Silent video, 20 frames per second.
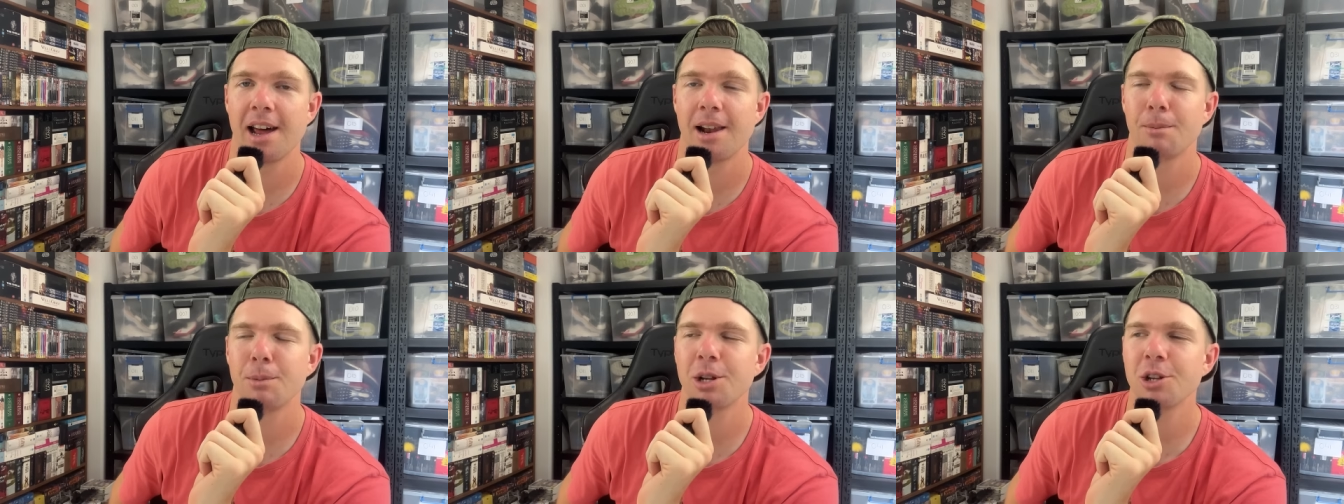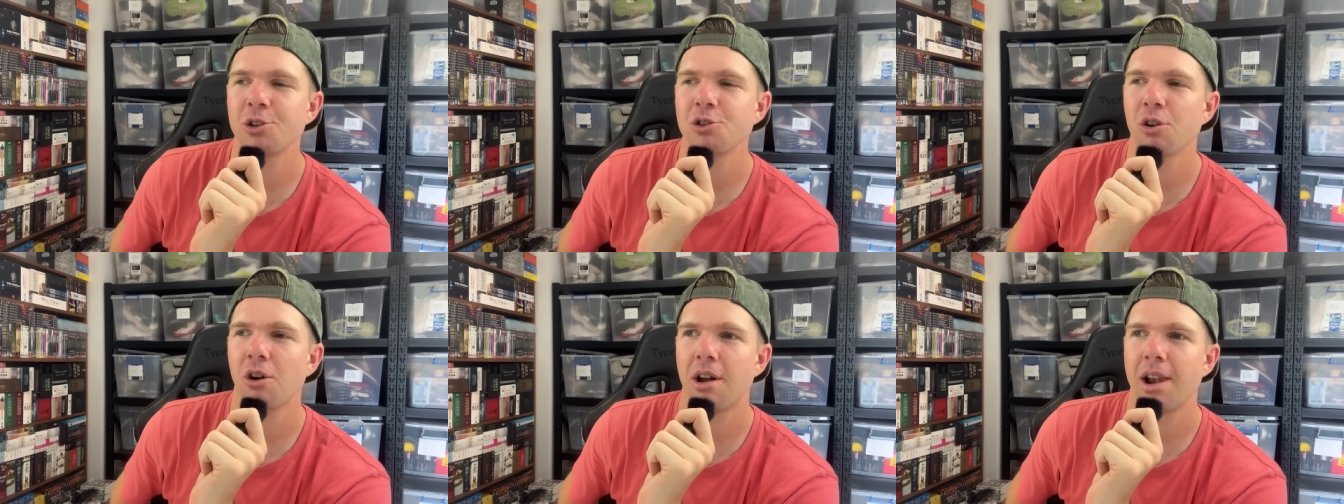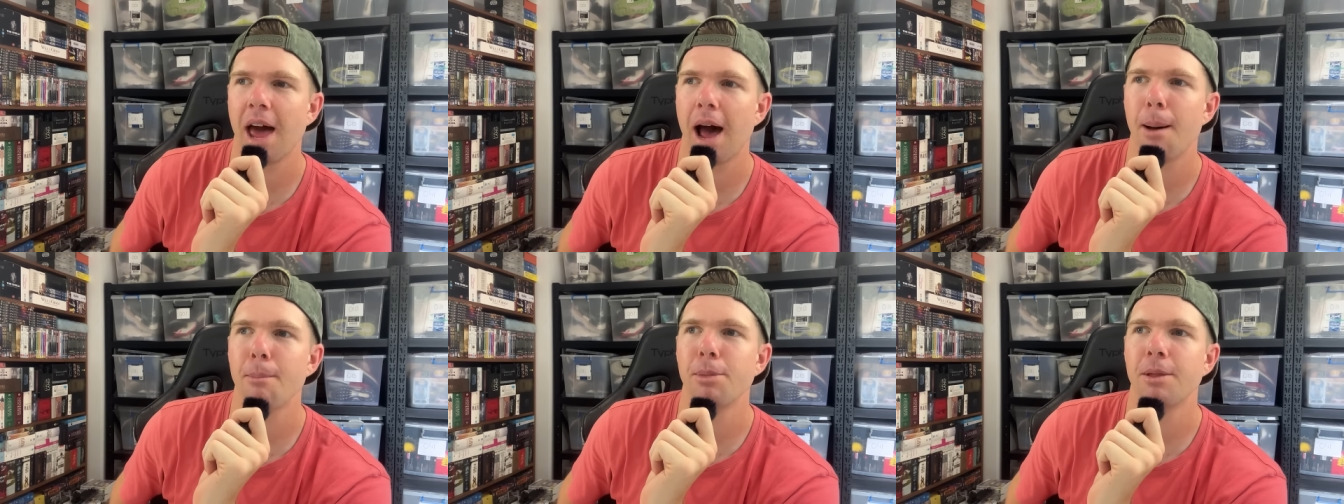and I'm going to try
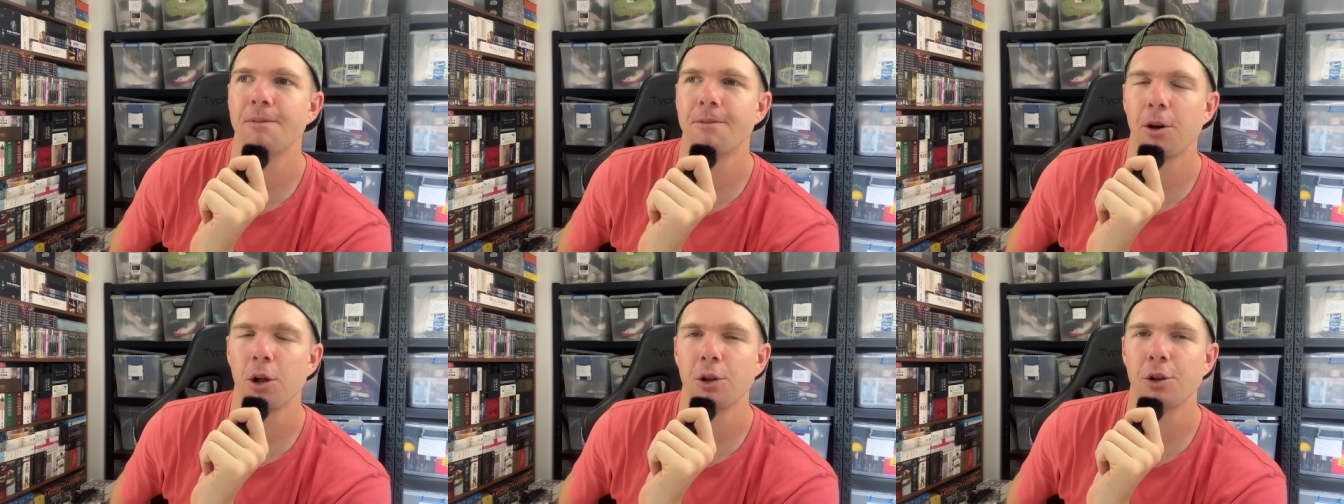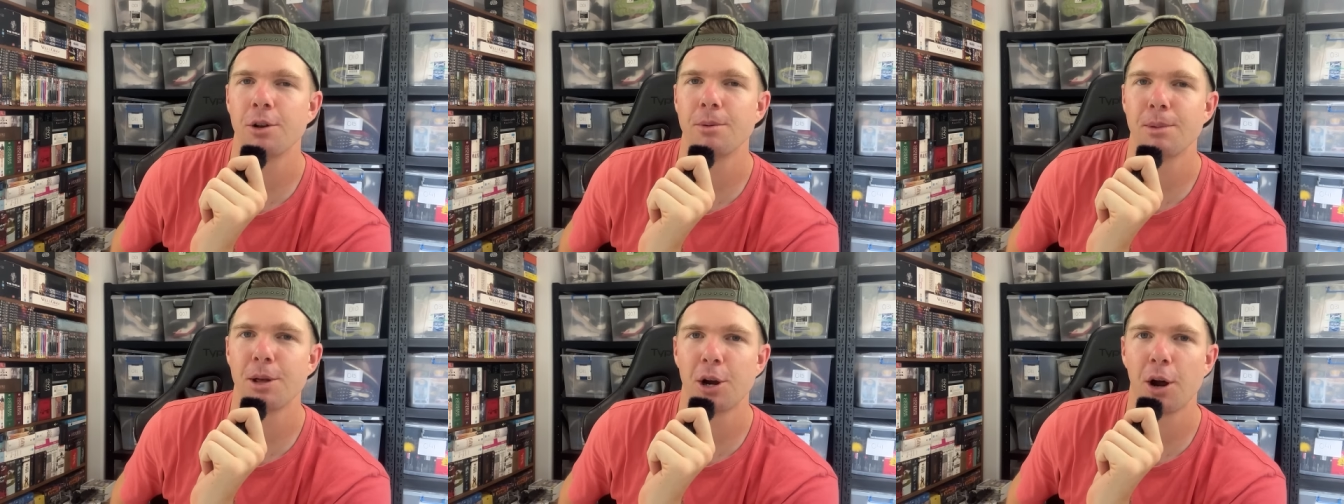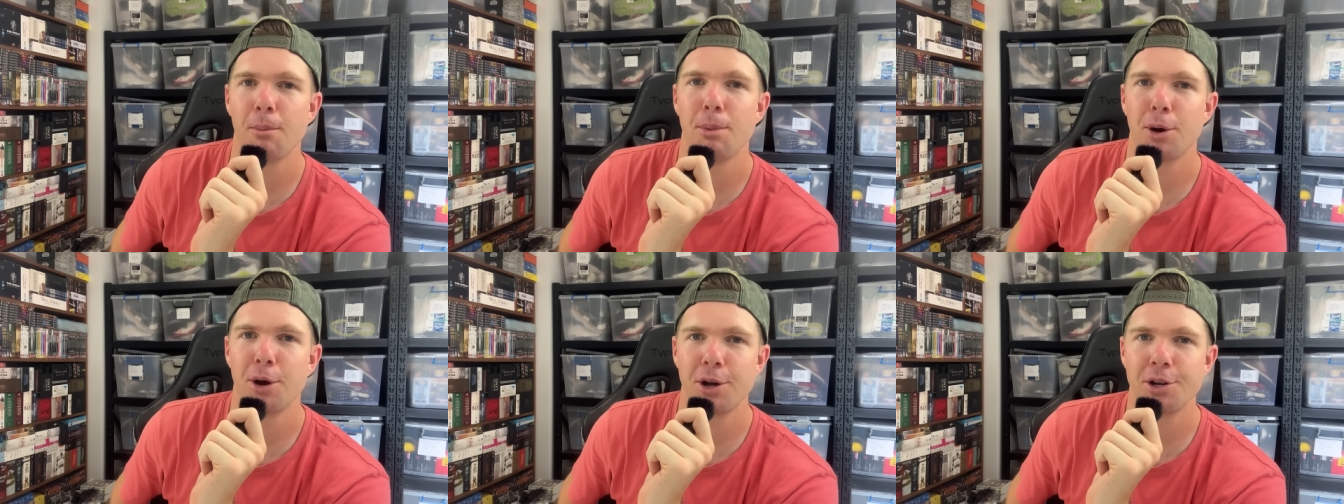and up the volume that
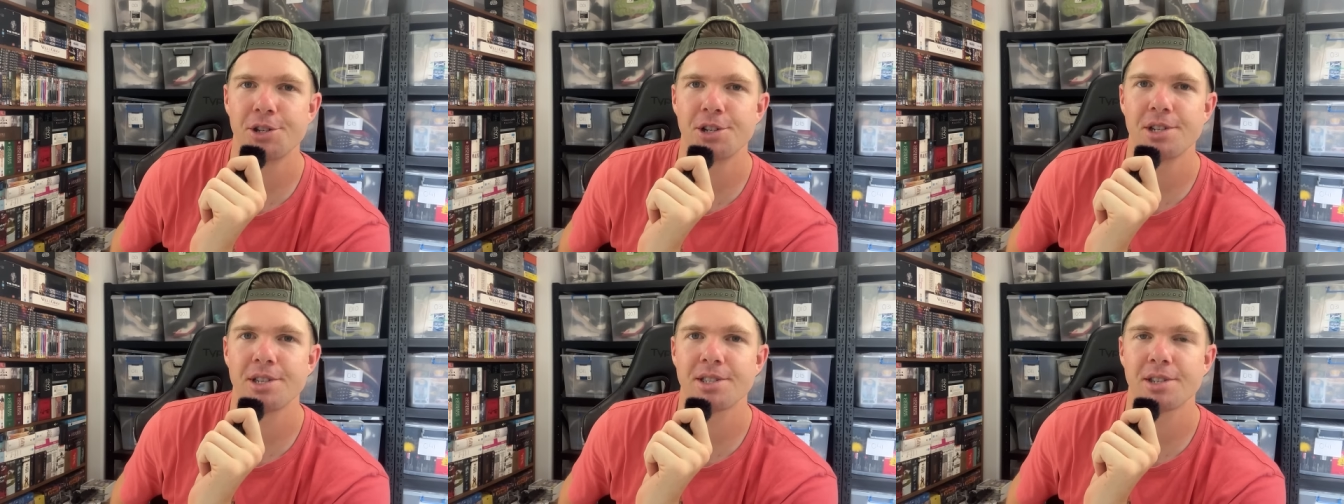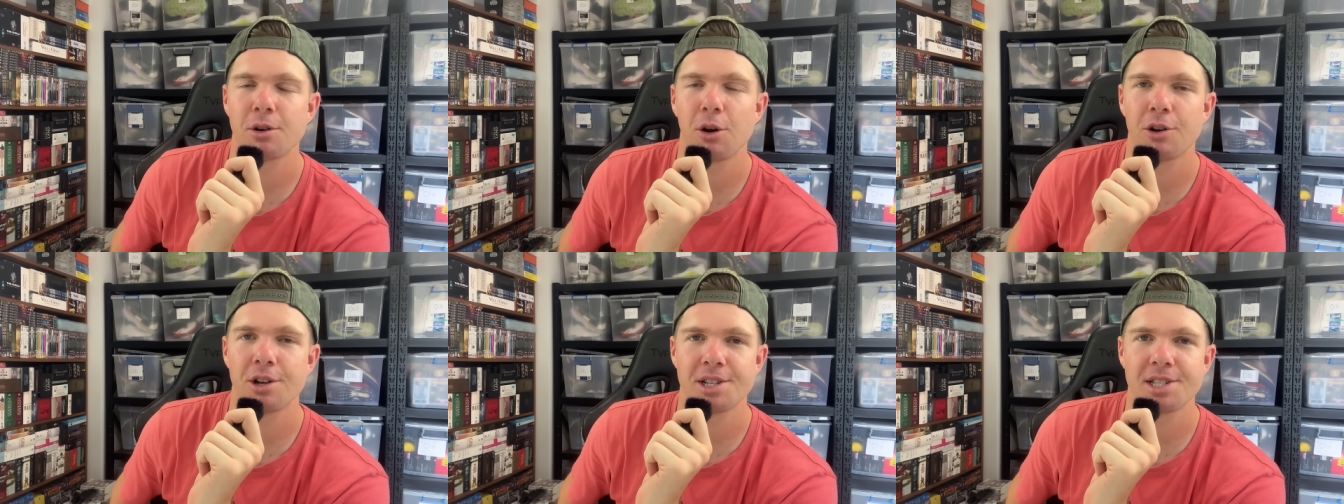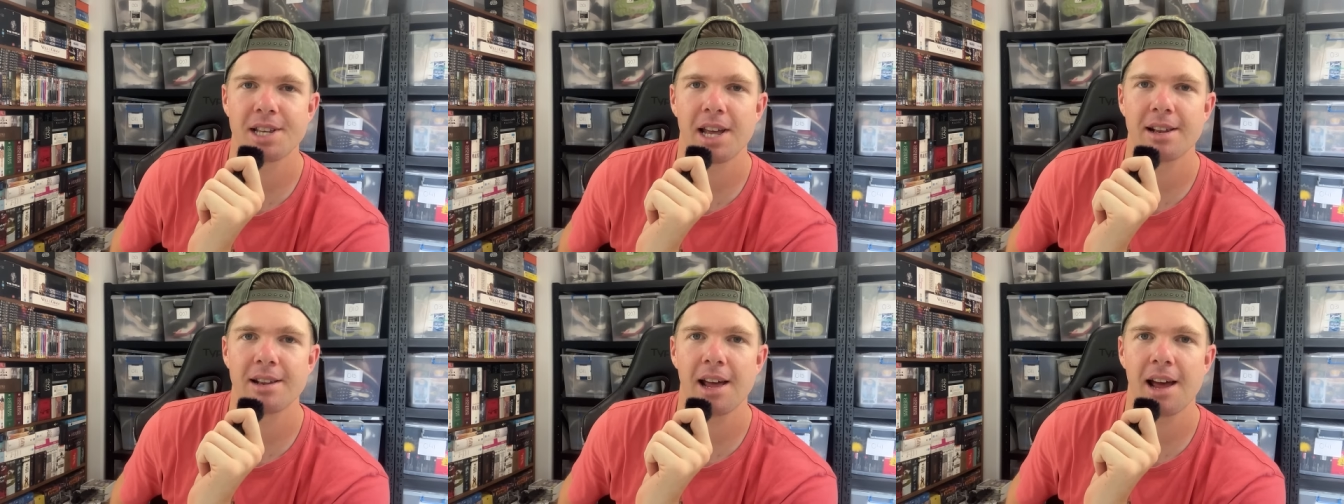I purchase on a
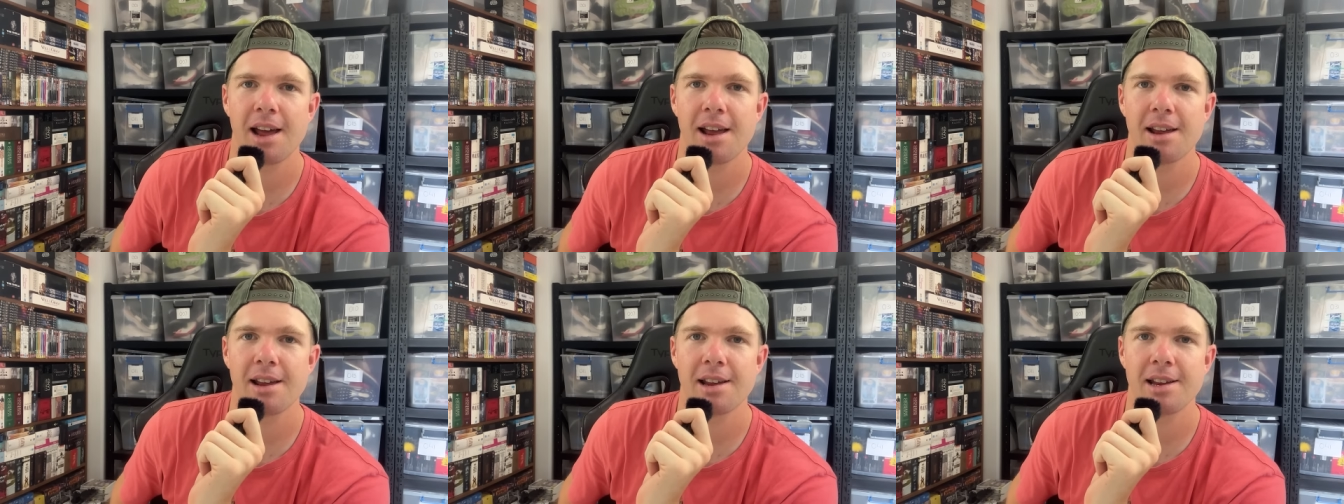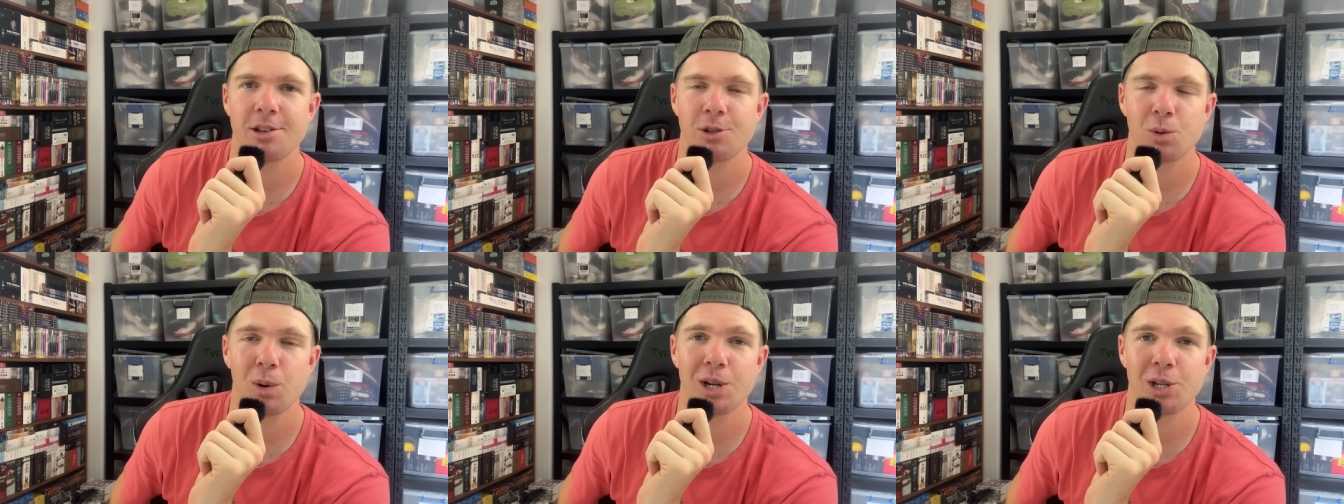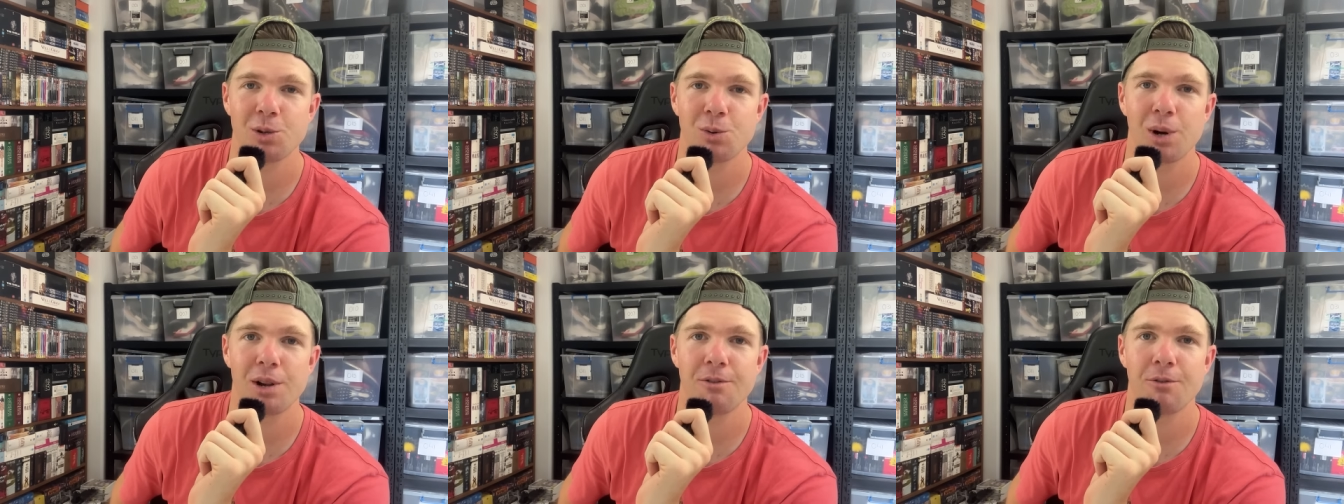Sunday in
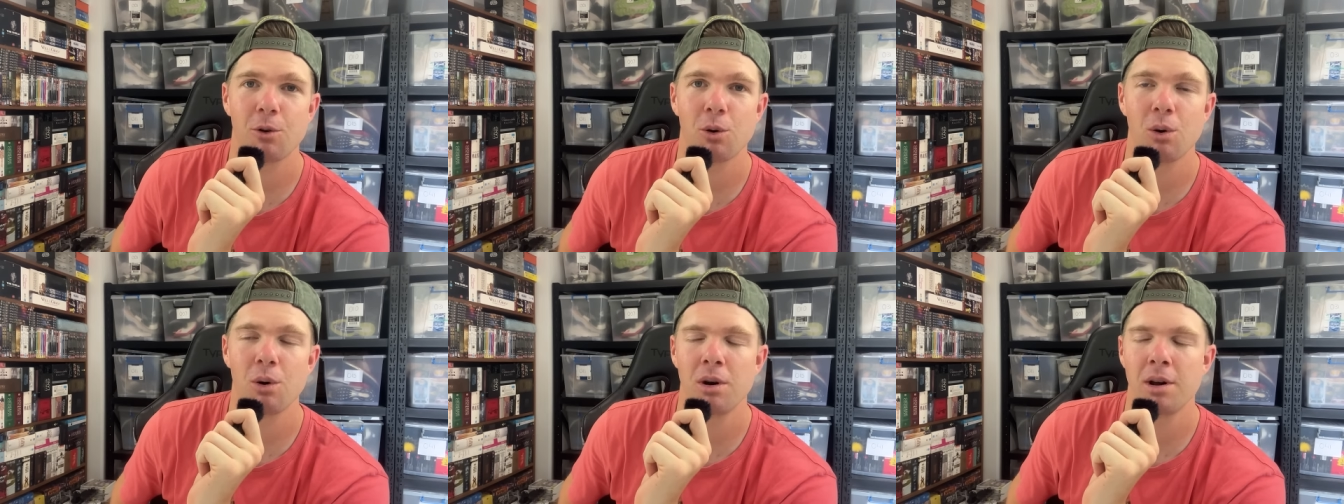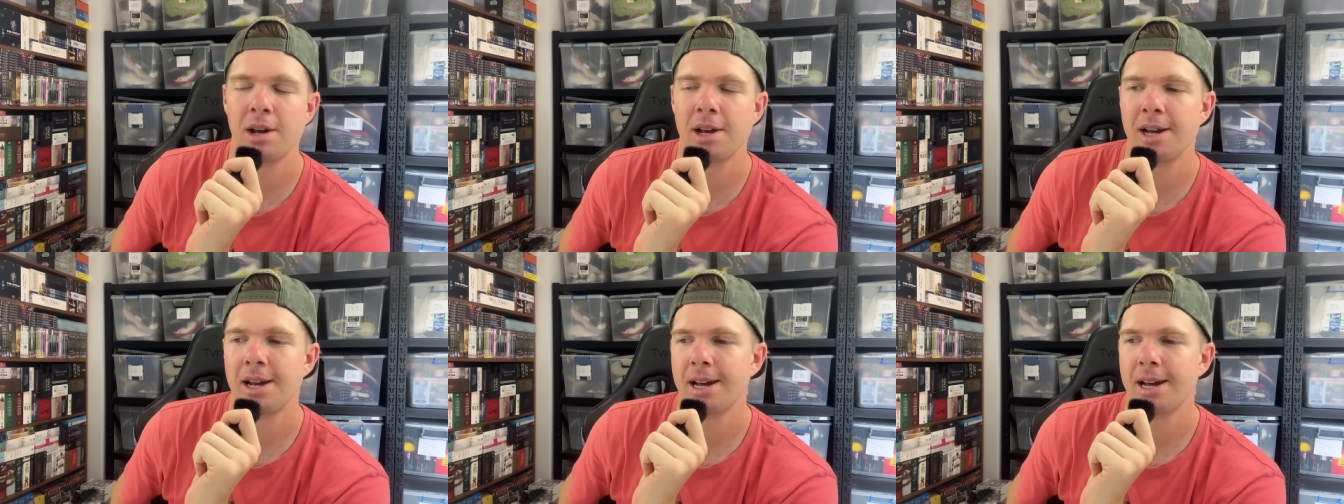twenty twenty-four.